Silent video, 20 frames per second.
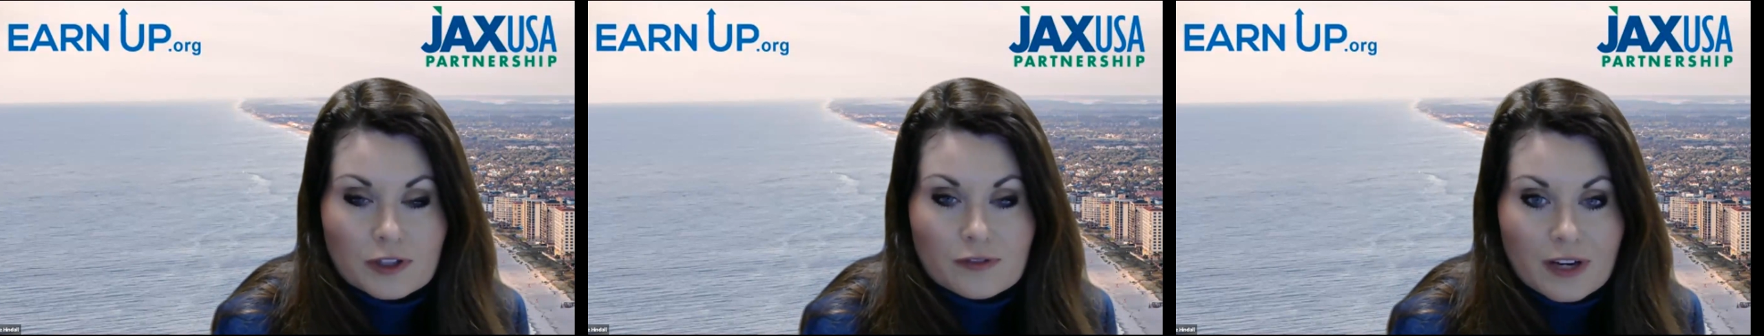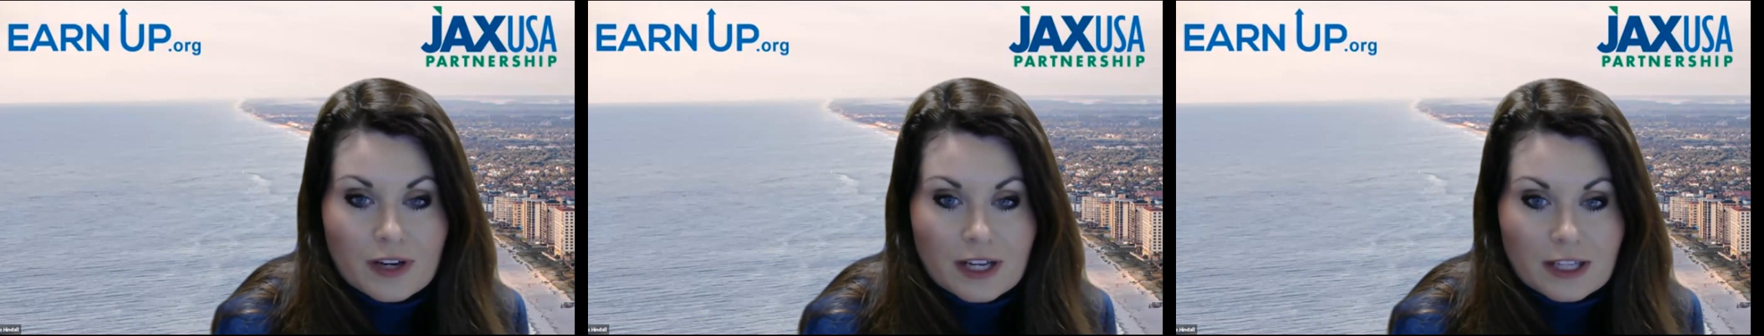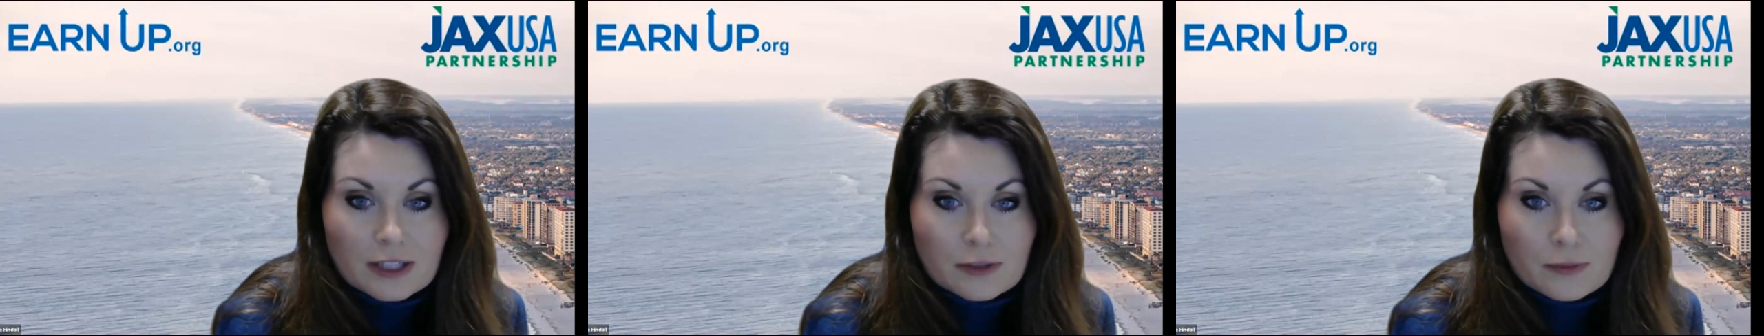
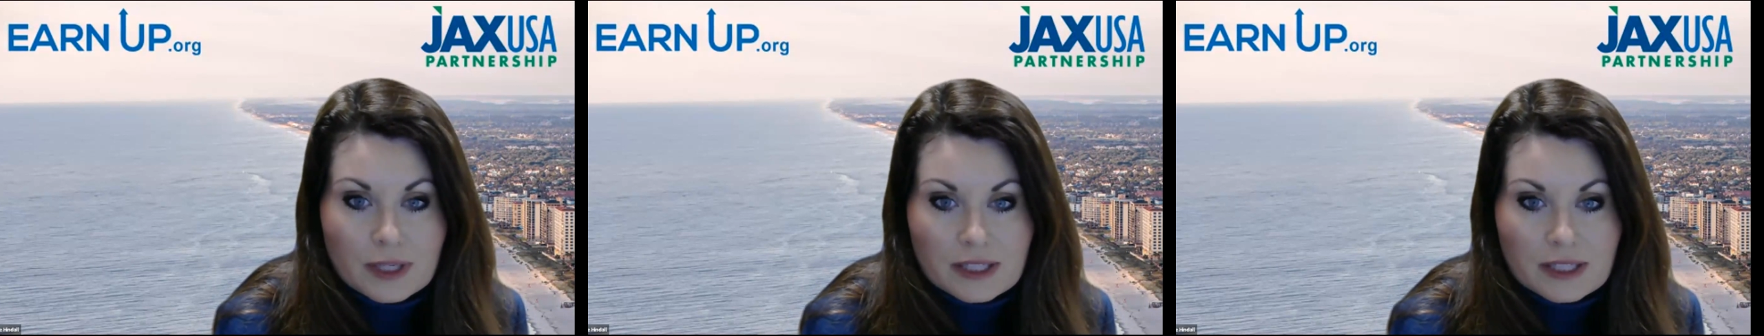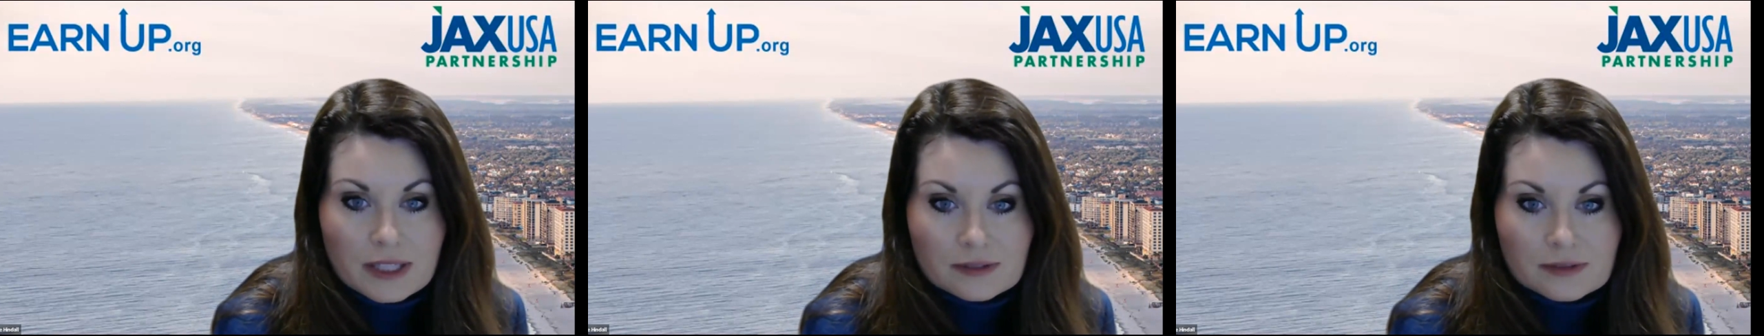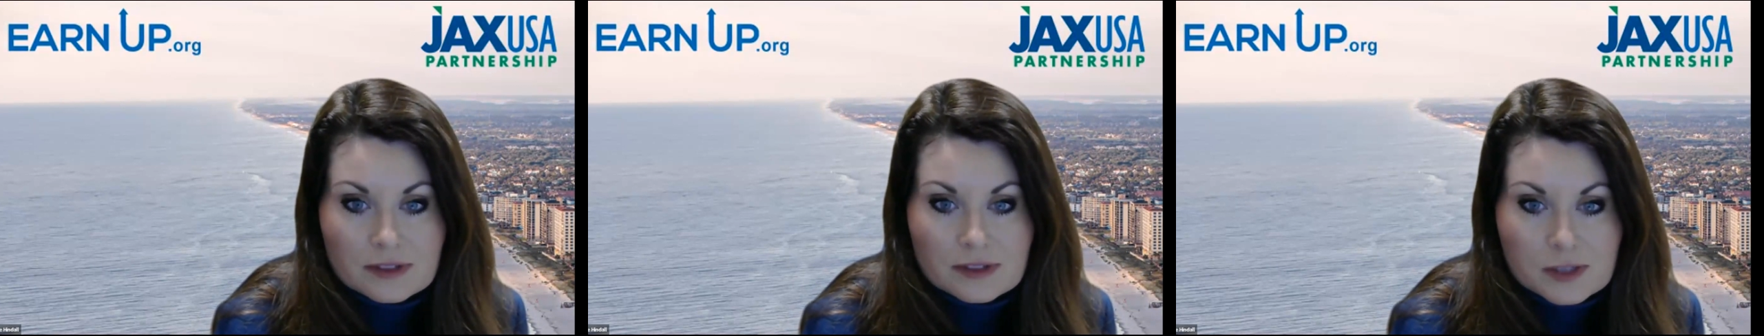
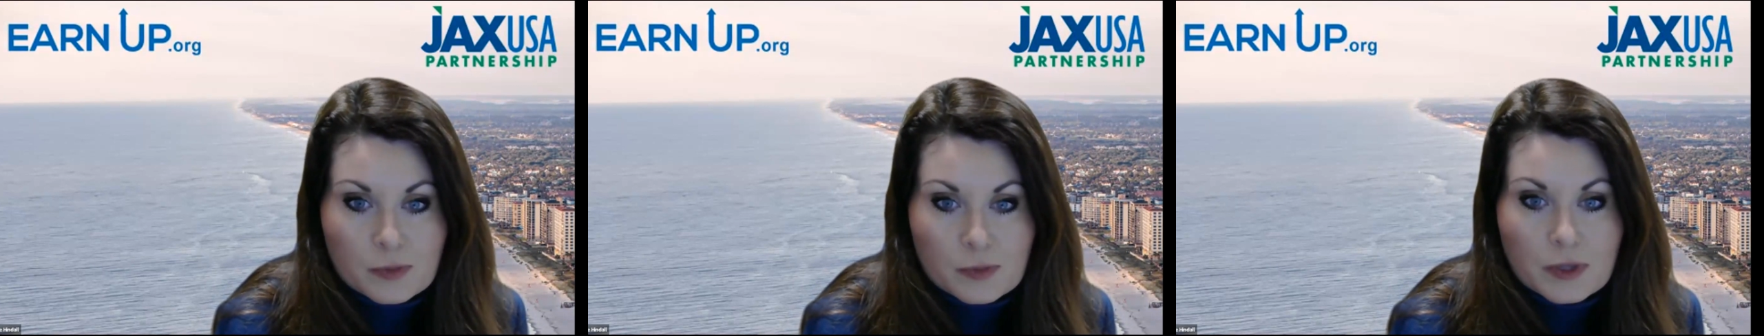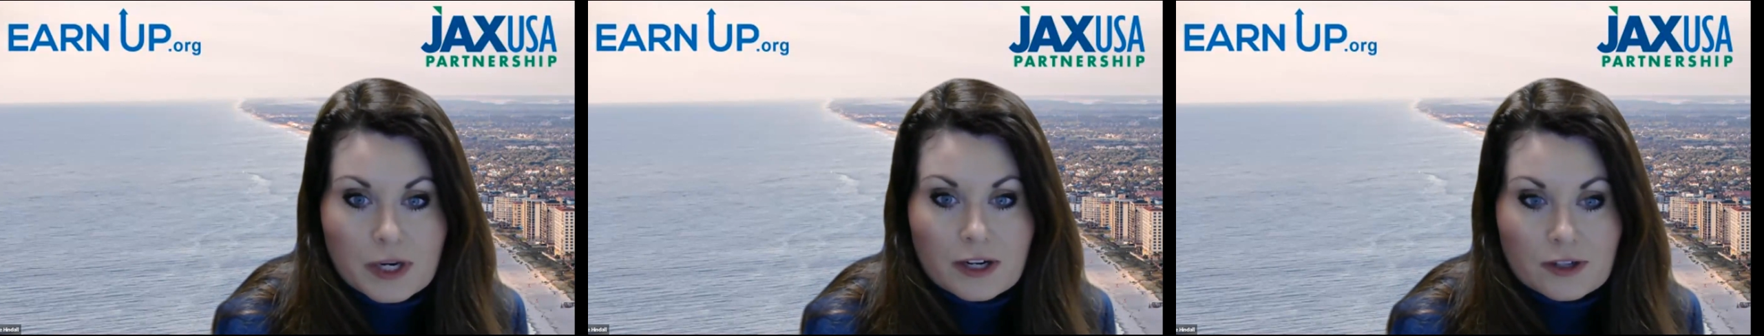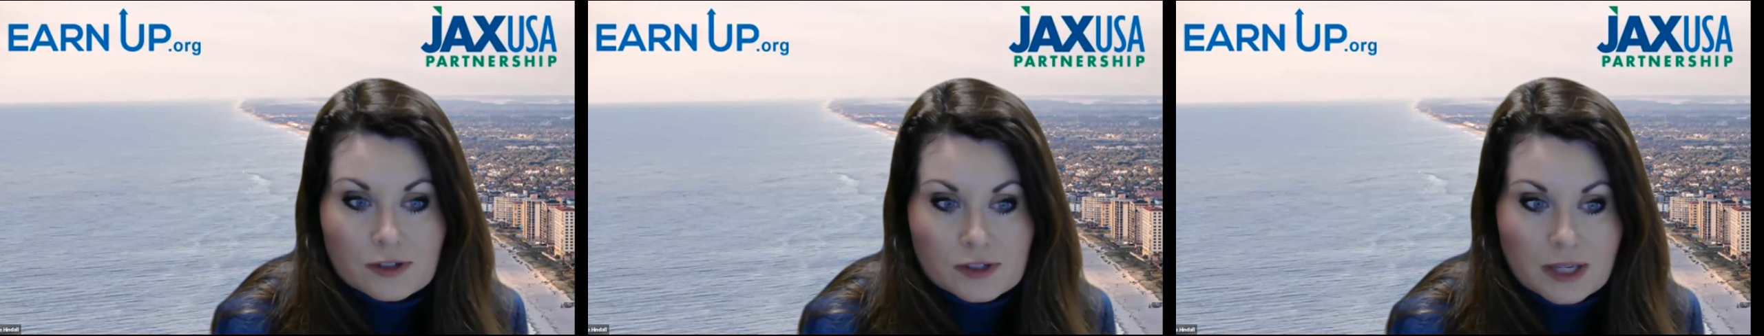following
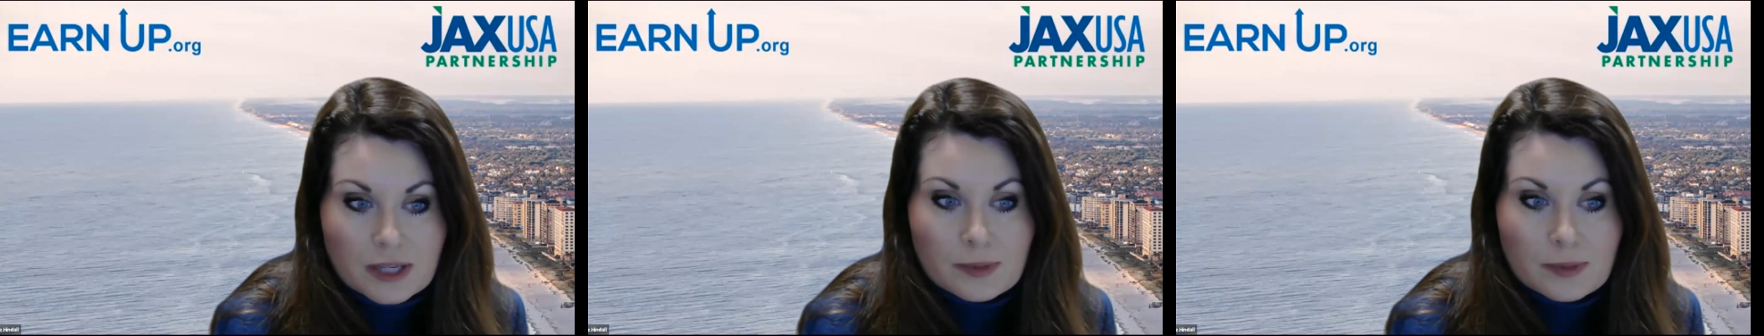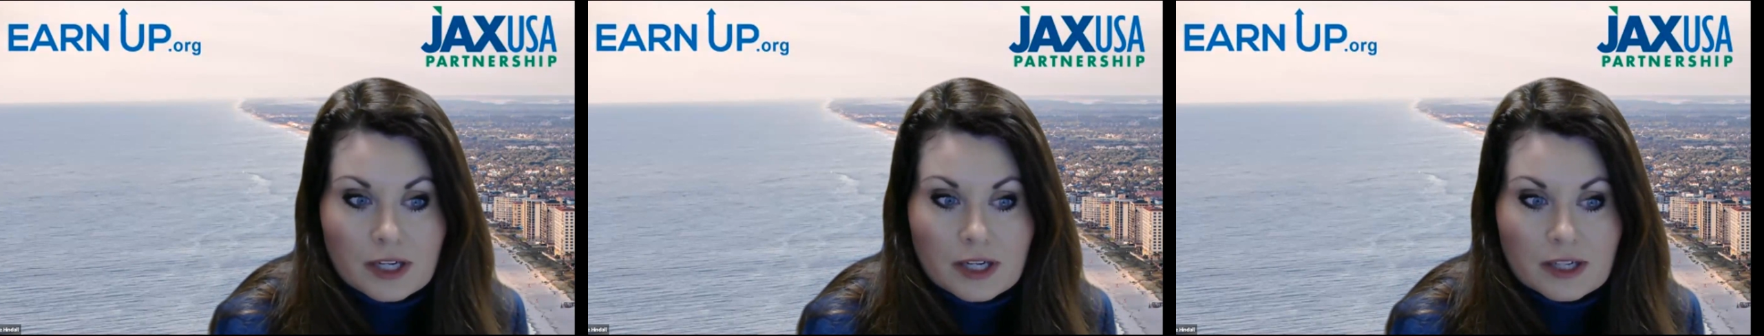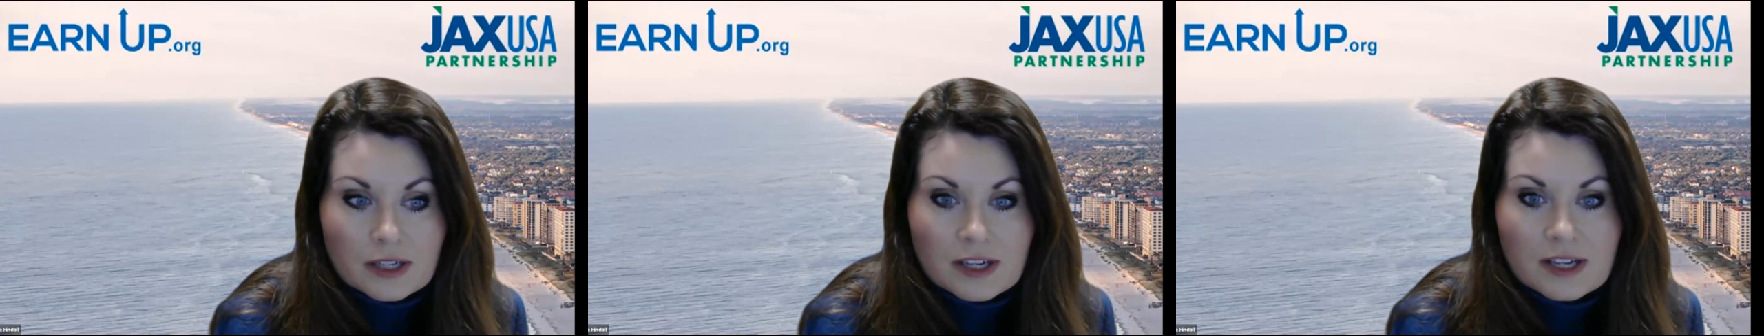spring or
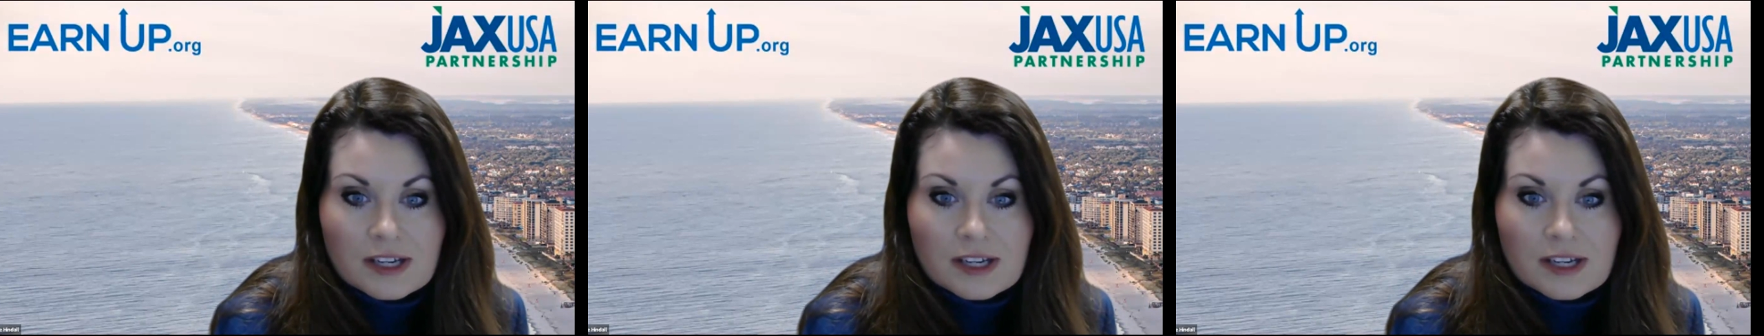summer.